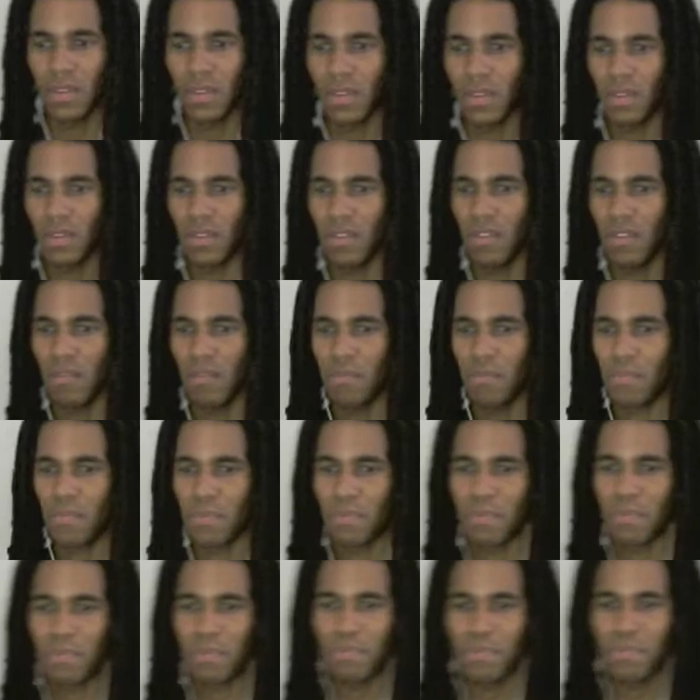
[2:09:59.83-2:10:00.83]
You
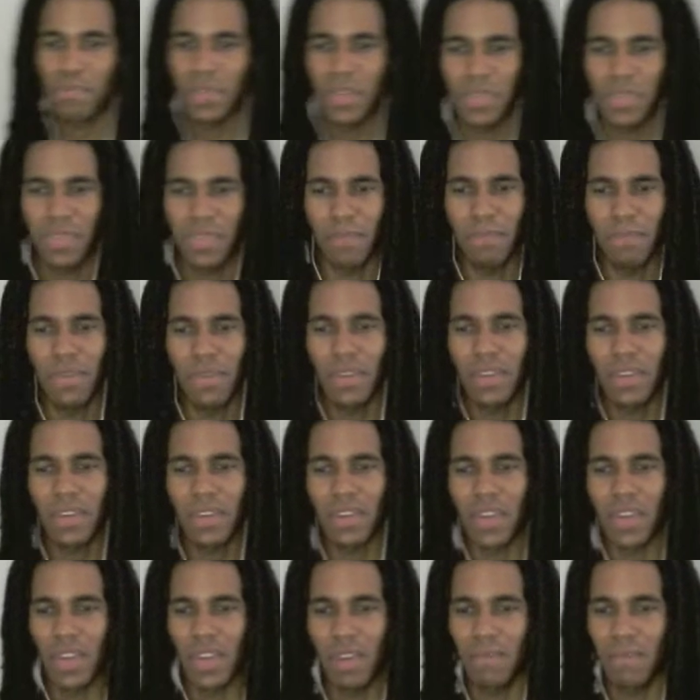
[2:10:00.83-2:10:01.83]
beat the
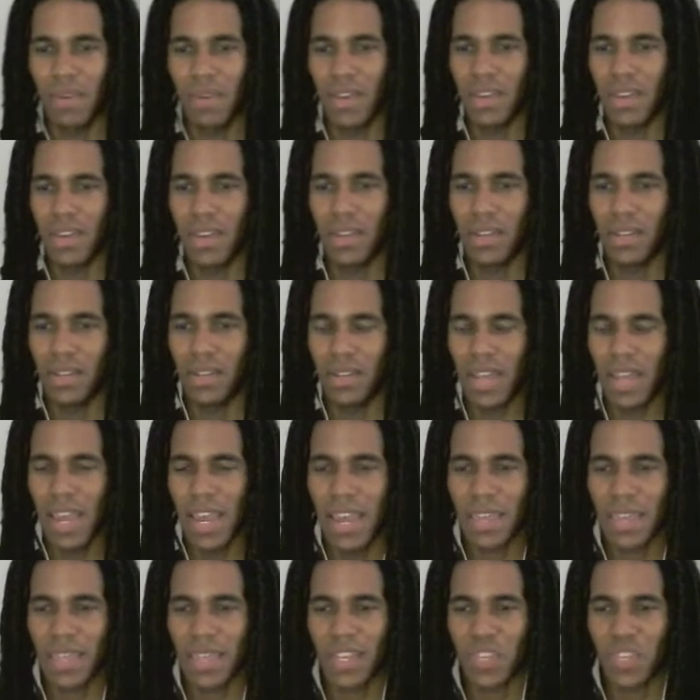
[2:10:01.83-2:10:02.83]
minigame.
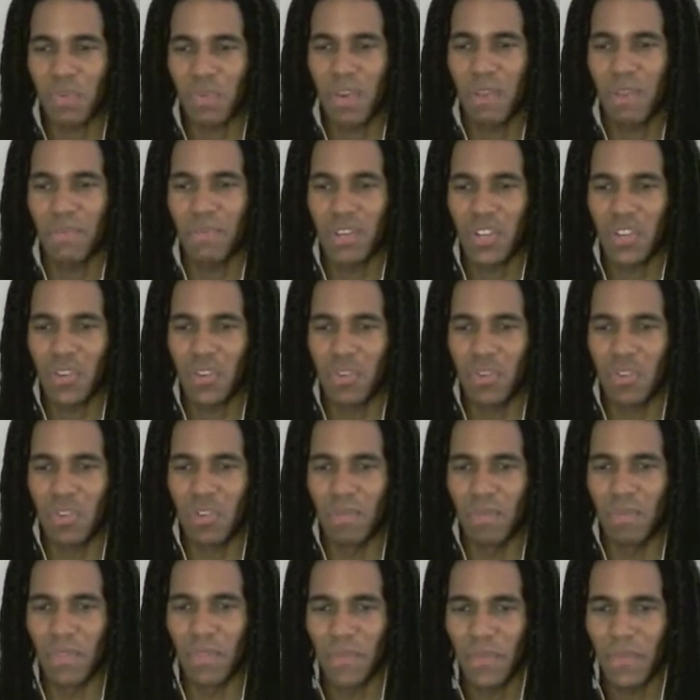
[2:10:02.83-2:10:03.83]
Dang, that's my
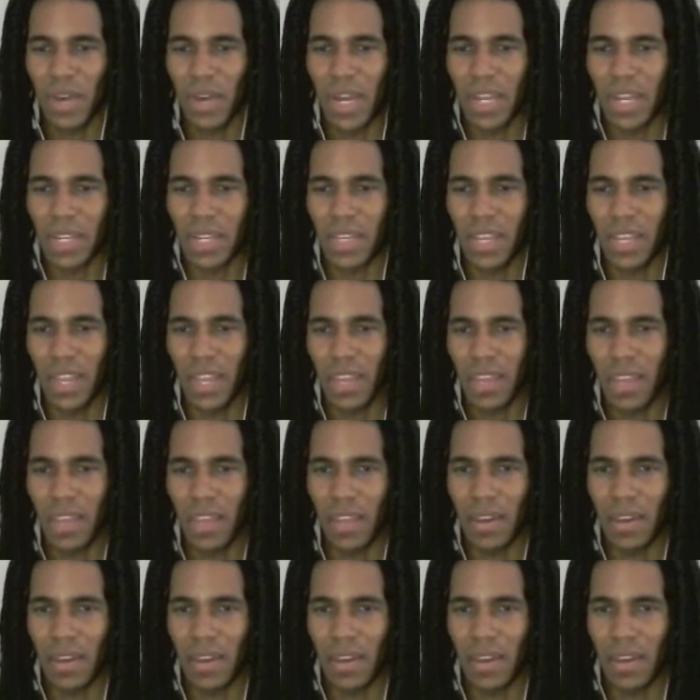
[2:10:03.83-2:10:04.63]
mushroom. Fine, take it.